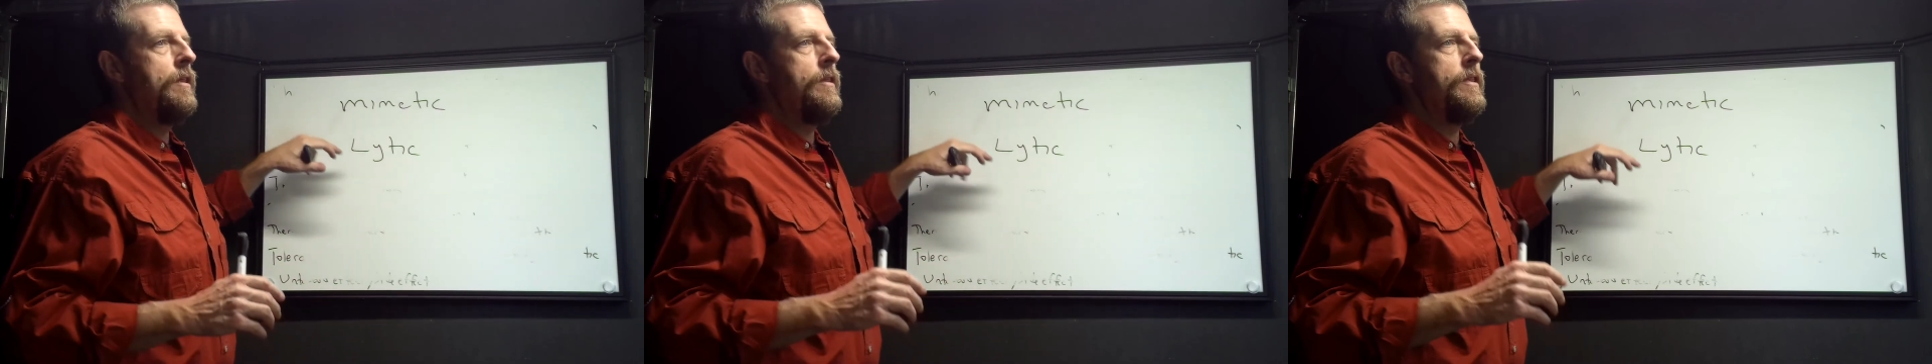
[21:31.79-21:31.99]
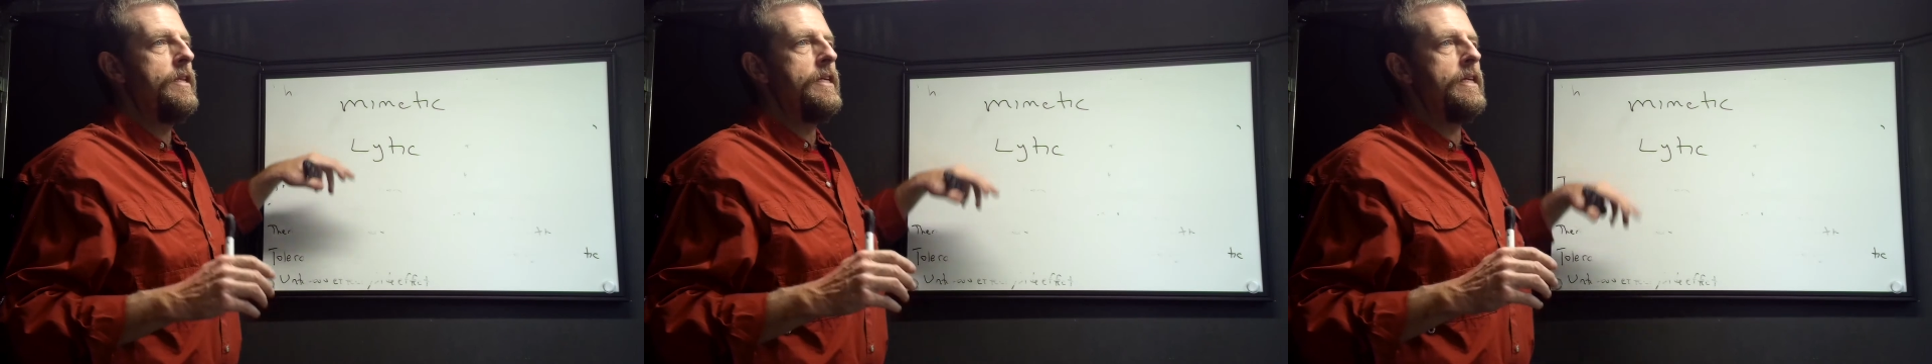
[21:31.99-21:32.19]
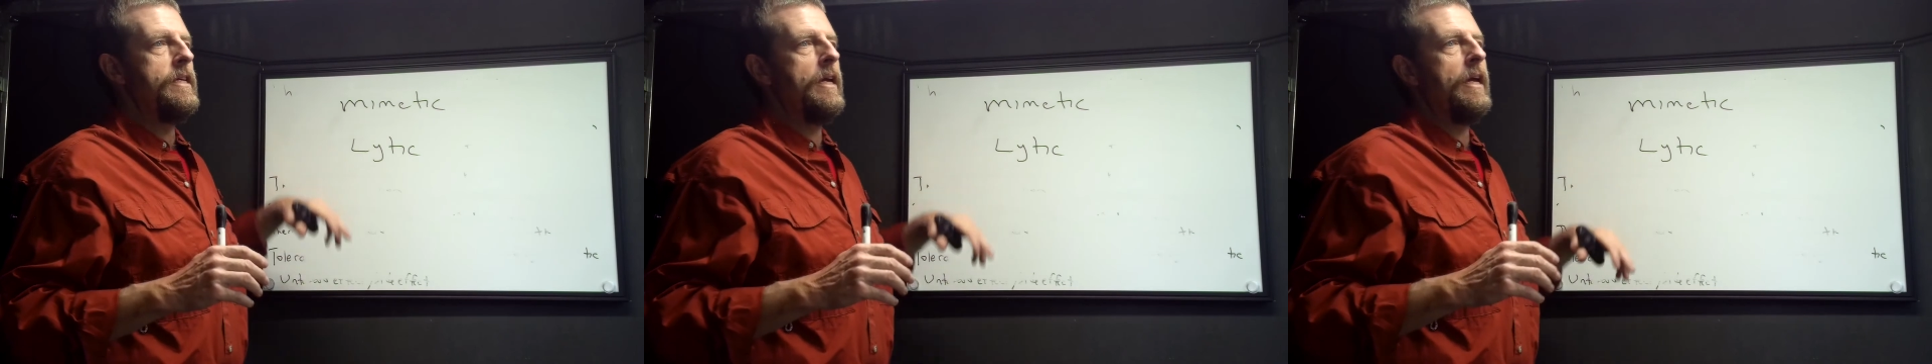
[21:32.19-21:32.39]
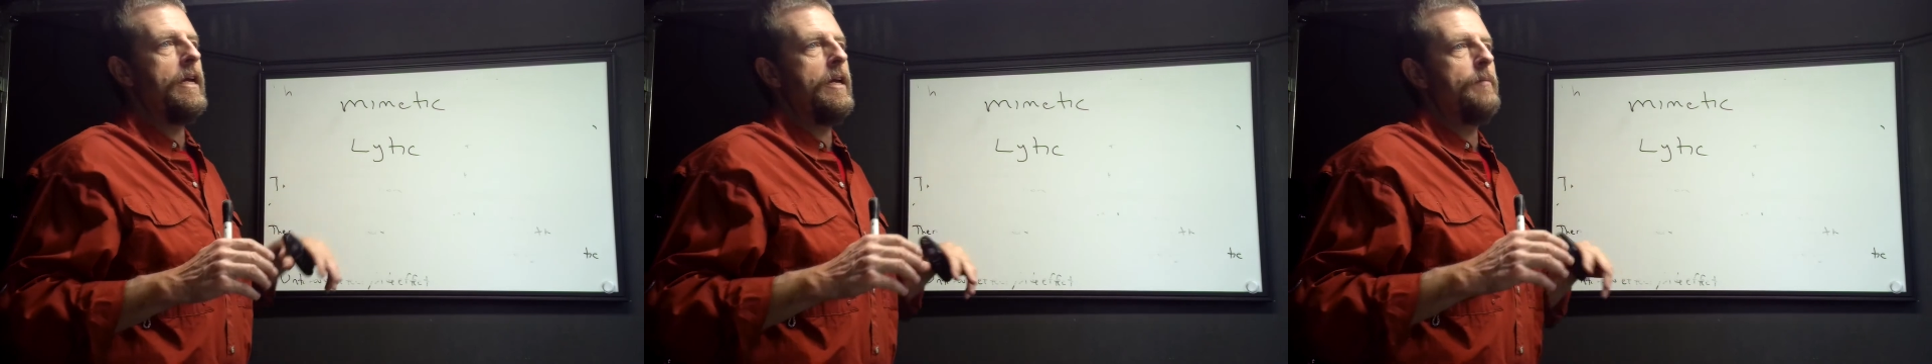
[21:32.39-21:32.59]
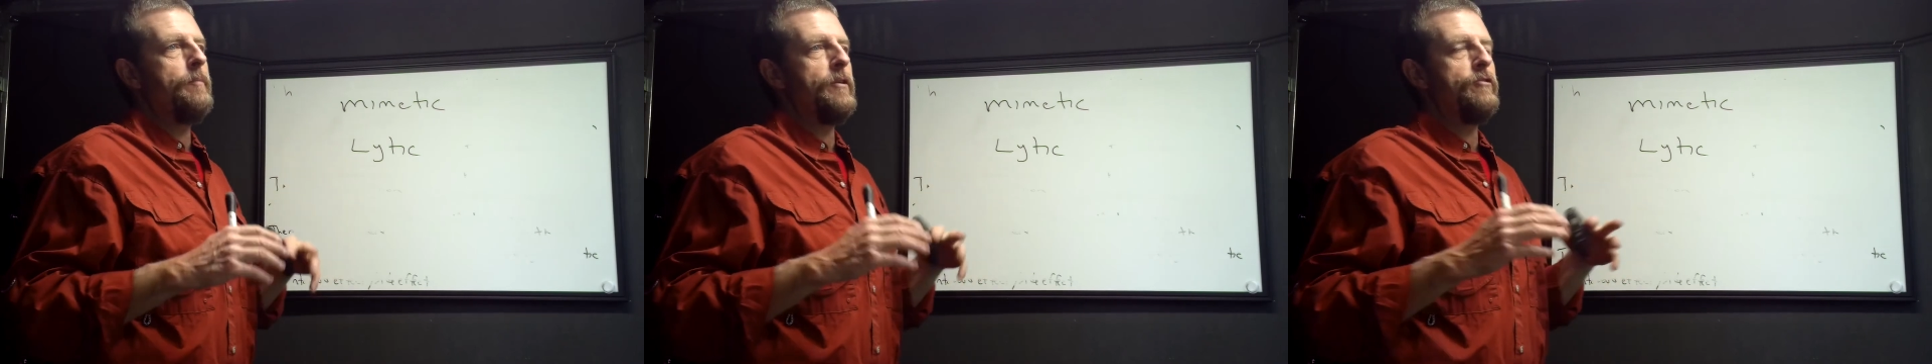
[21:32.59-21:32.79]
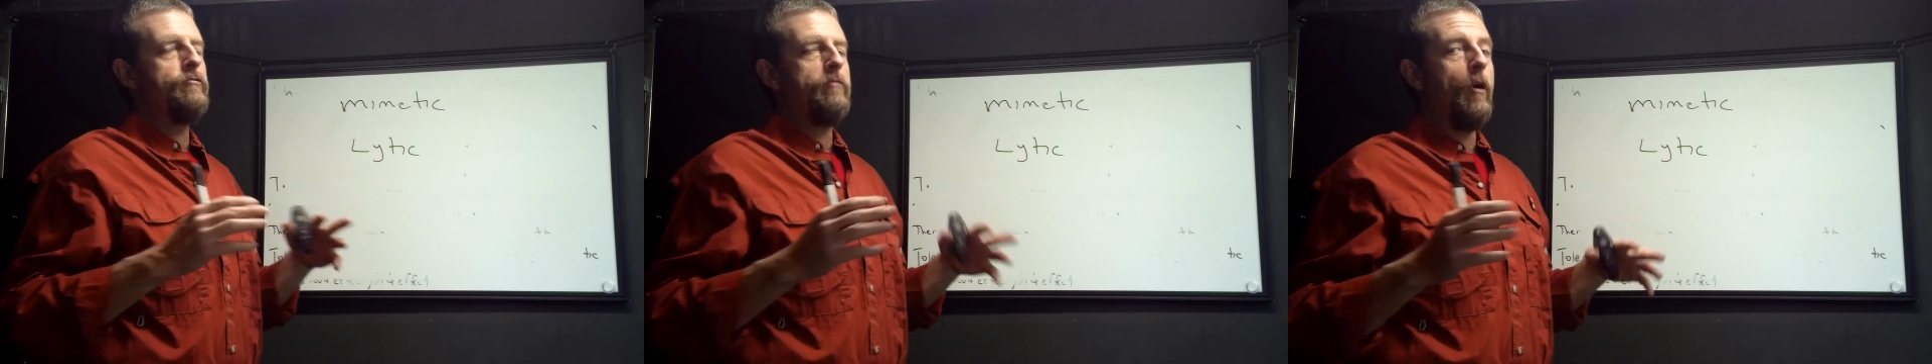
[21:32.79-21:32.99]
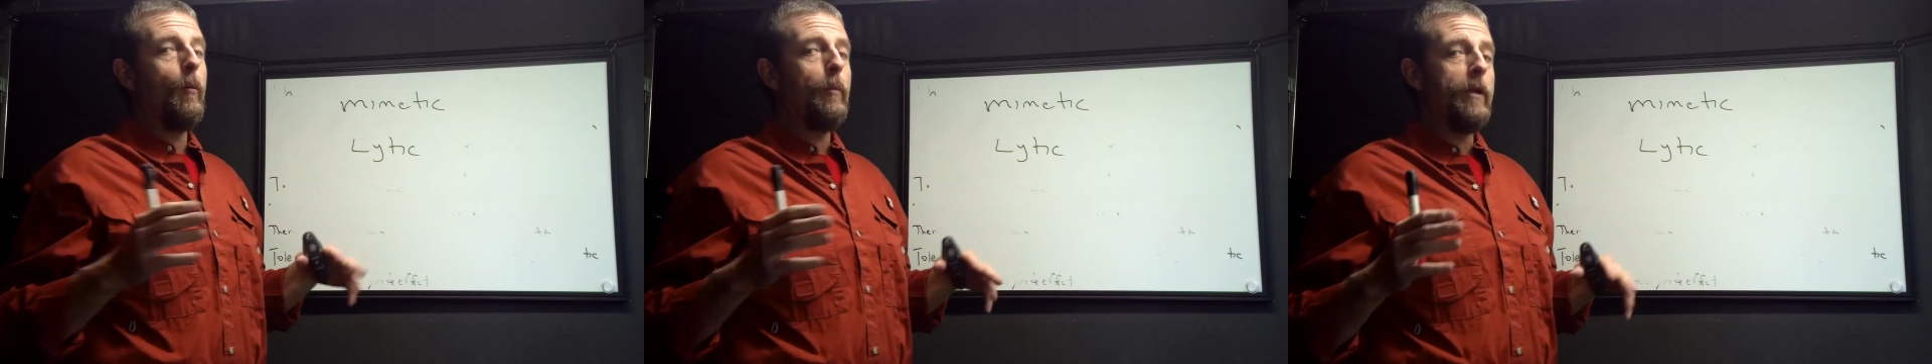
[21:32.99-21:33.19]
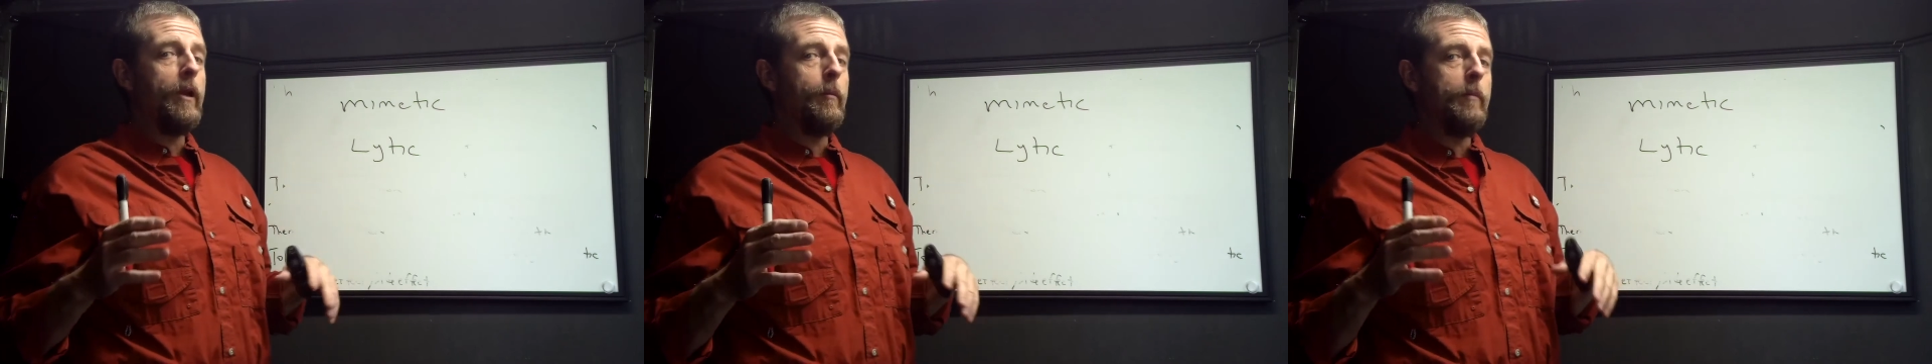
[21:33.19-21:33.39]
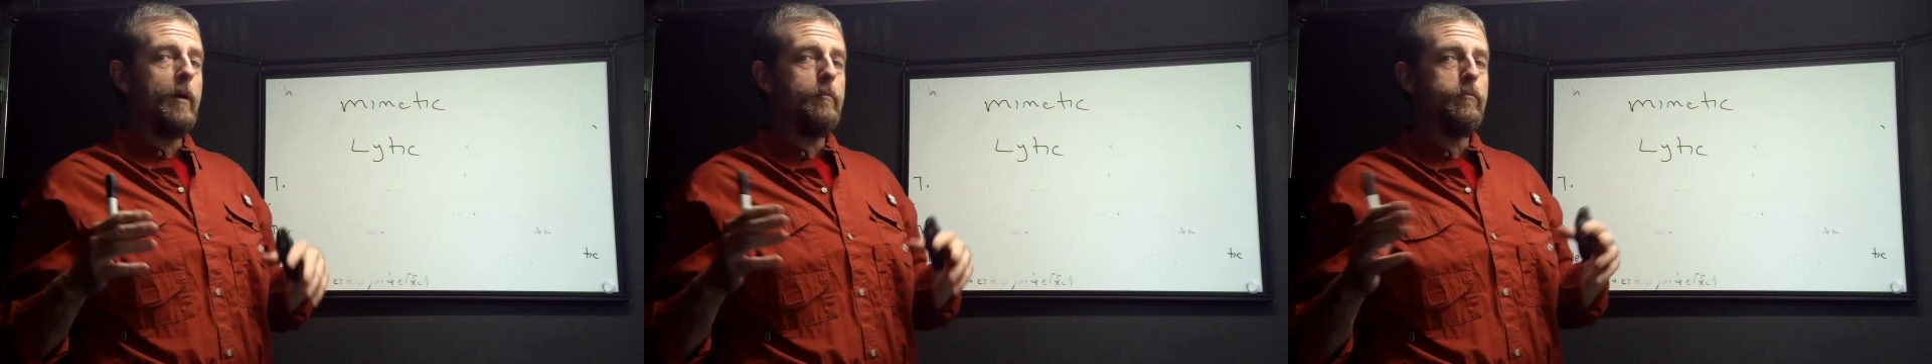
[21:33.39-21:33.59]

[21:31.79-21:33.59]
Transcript: The ipratropium